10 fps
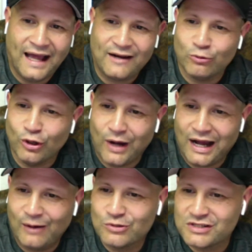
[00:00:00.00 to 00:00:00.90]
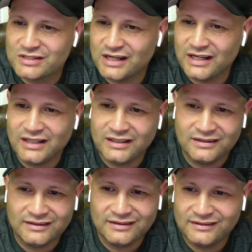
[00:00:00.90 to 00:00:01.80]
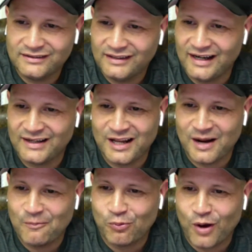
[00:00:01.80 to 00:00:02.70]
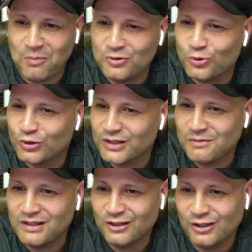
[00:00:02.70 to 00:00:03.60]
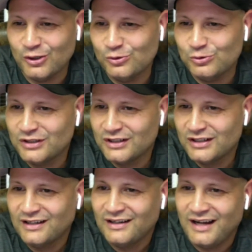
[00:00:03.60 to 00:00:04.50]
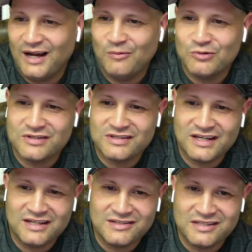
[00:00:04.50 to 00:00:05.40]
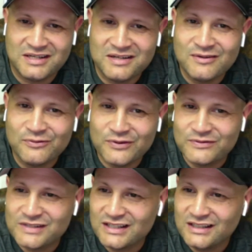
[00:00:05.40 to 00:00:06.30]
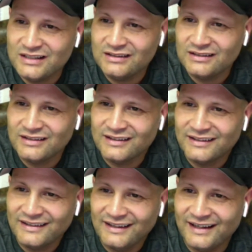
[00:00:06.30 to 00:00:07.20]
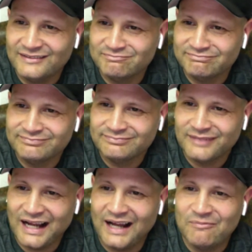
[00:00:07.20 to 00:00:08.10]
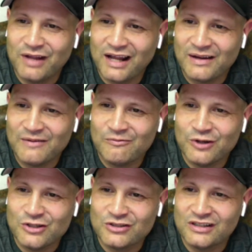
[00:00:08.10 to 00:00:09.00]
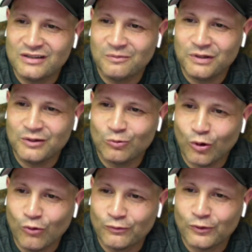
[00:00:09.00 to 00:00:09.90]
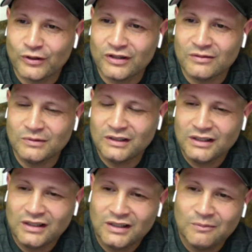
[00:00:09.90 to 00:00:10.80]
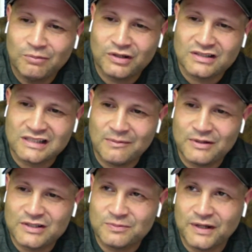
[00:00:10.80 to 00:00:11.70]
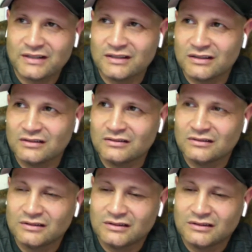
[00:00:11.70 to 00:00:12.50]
don't know. I would say, and again, I'm probably going to come in low. I would say 10 to 15. I, I'm not envisioning a big role for him because I'm expecting